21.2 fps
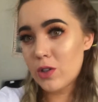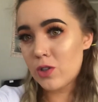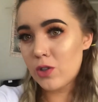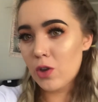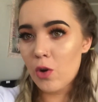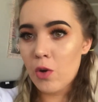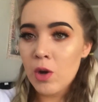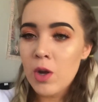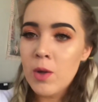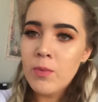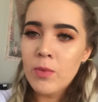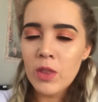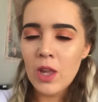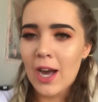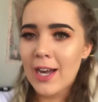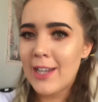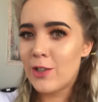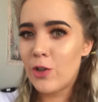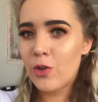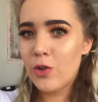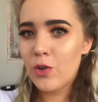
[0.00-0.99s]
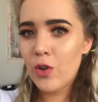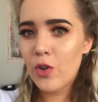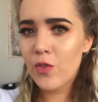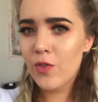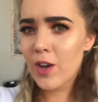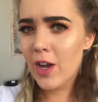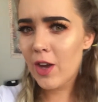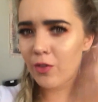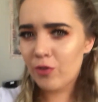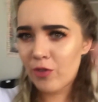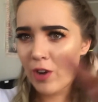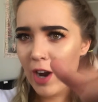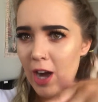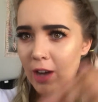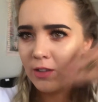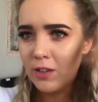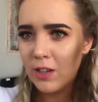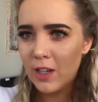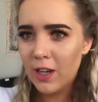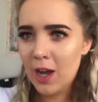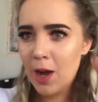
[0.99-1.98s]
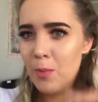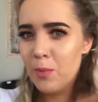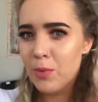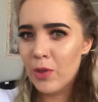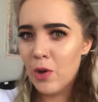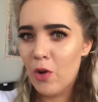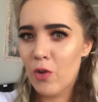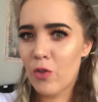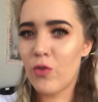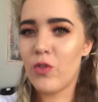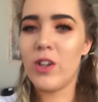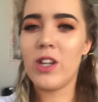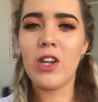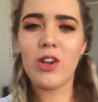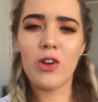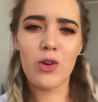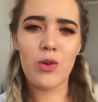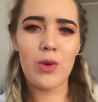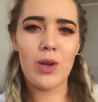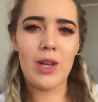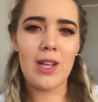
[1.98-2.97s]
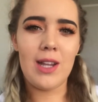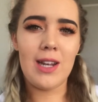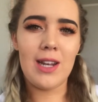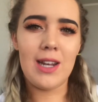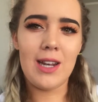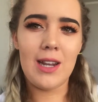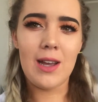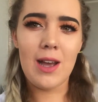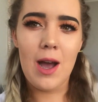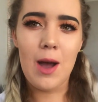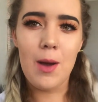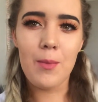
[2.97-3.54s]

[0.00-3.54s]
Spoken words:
So I don't know if I rounded up the whole video in